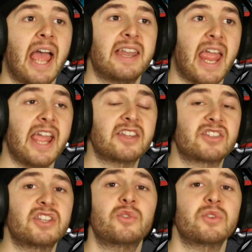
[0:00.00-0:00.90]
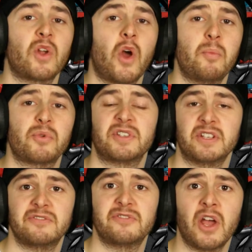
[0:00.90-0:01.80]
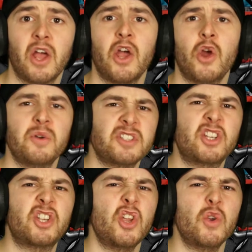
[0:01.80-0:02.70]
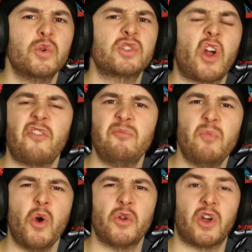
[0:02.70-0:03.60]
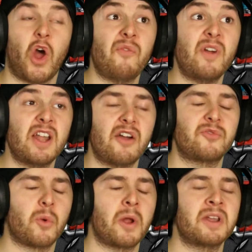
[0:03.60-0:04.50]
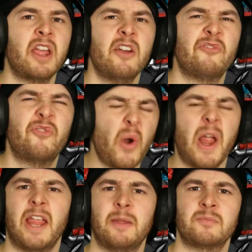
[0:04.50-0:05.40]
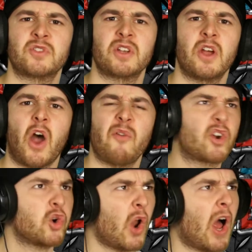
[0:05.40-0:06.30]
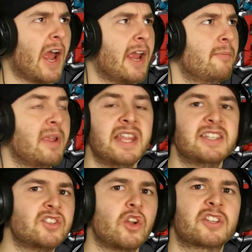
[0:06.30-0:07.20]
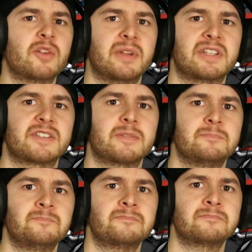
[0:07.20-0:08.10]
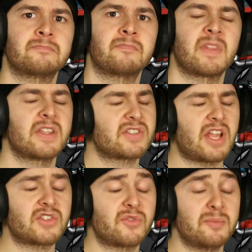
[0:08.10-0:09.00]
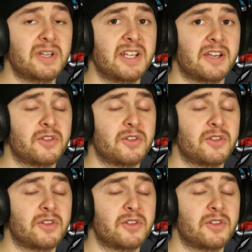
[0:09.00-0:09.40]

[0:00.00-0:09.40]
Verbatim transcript: an ex secret operative, who is accused of murder of a loved one framed of a crime he did not commit. Sounds familiar,